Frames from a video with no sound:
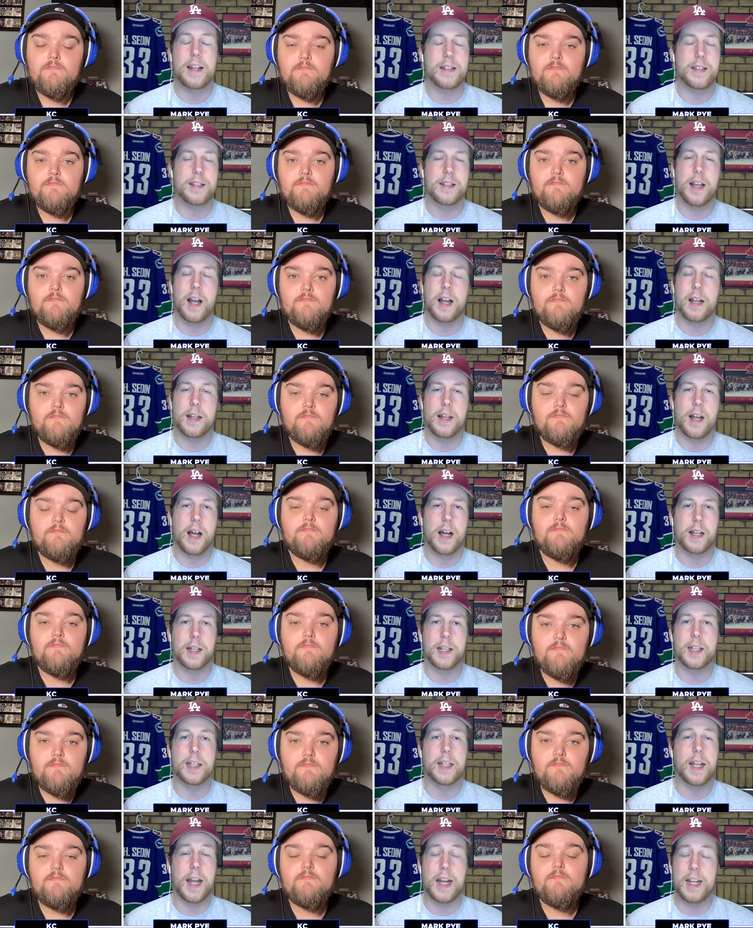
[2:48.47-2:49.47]
Speaker 1: That's not
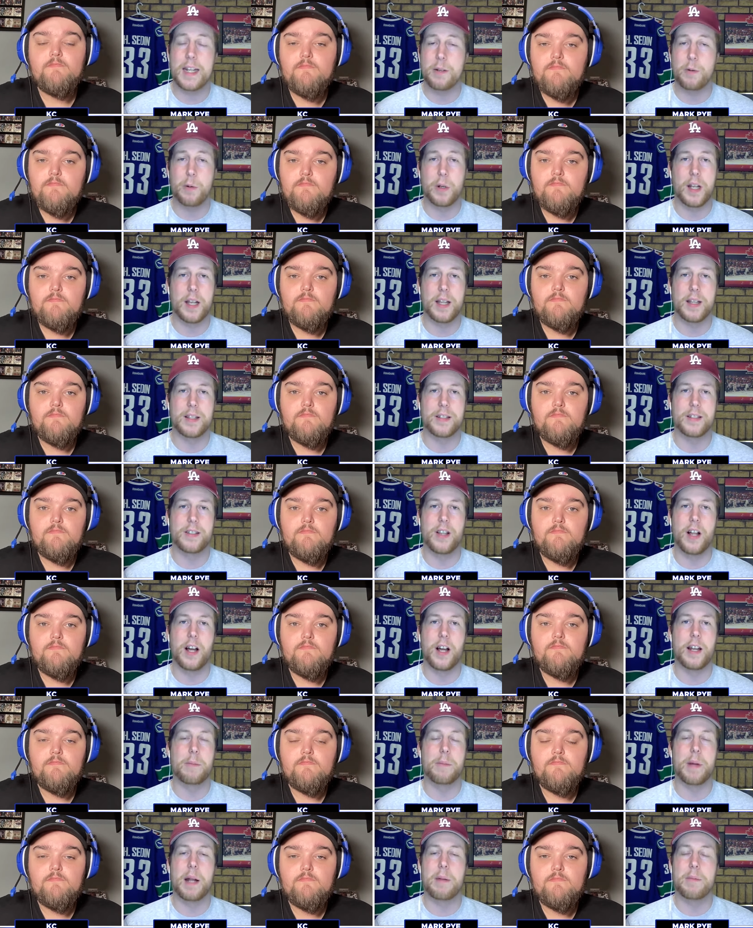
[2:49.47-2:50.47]
knocking anyone on
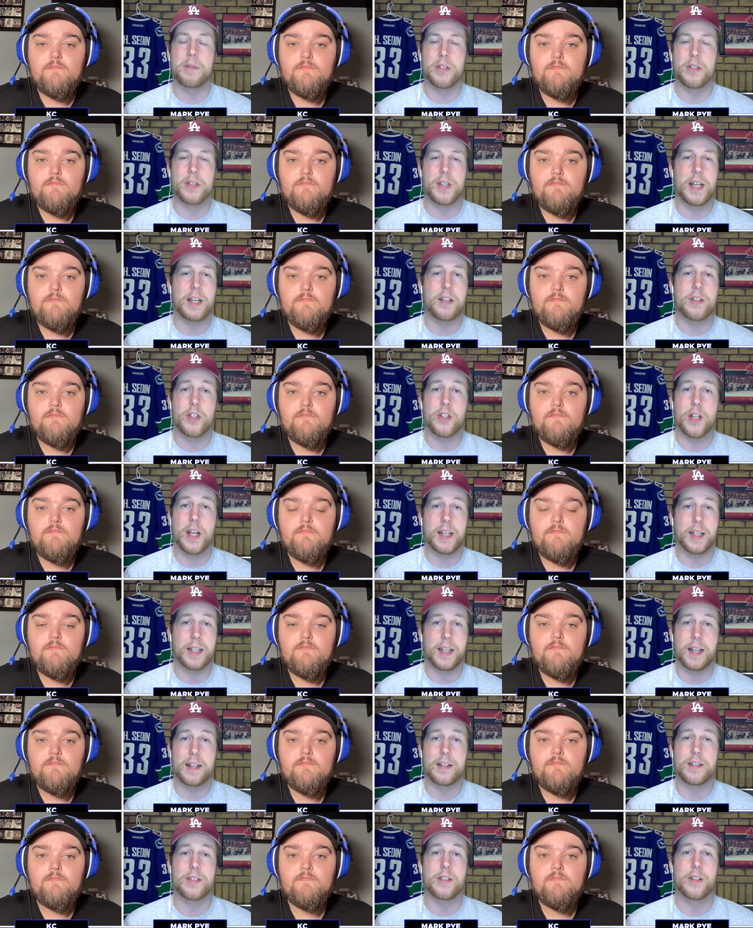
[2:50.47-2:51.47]
this lineup. I'm just saying
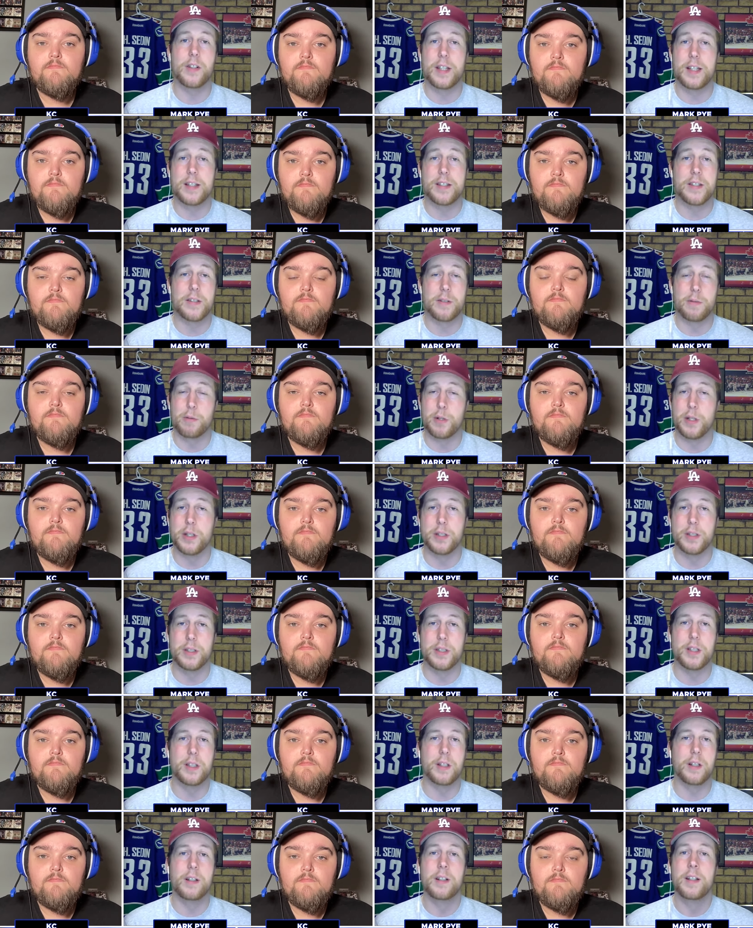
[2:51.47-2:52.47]
Jake Guentzel is the
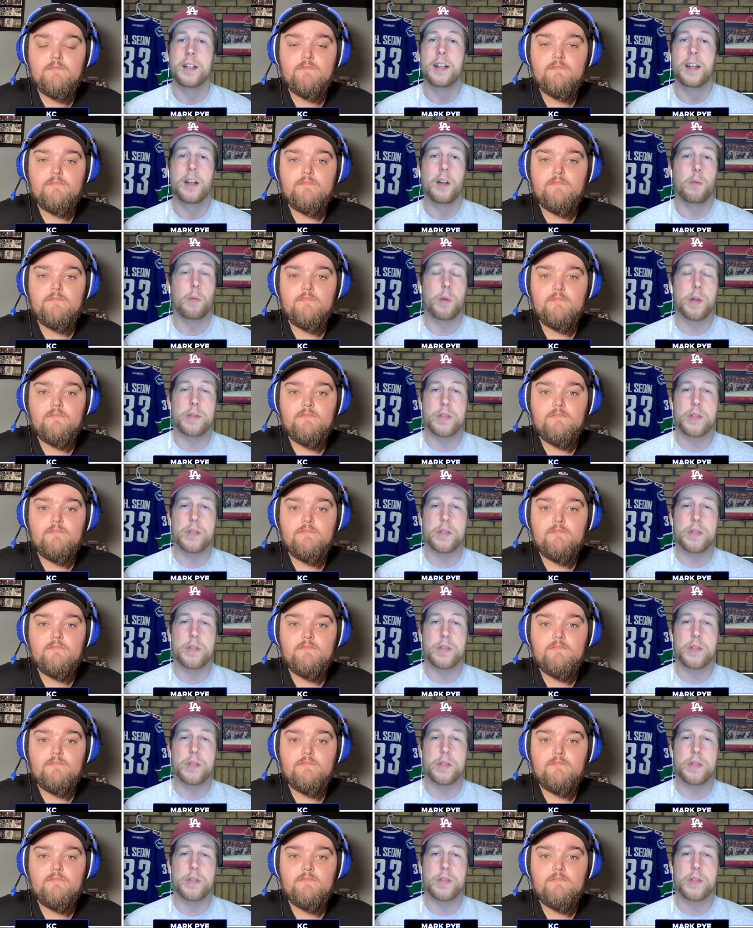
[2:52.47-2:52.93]
real deal.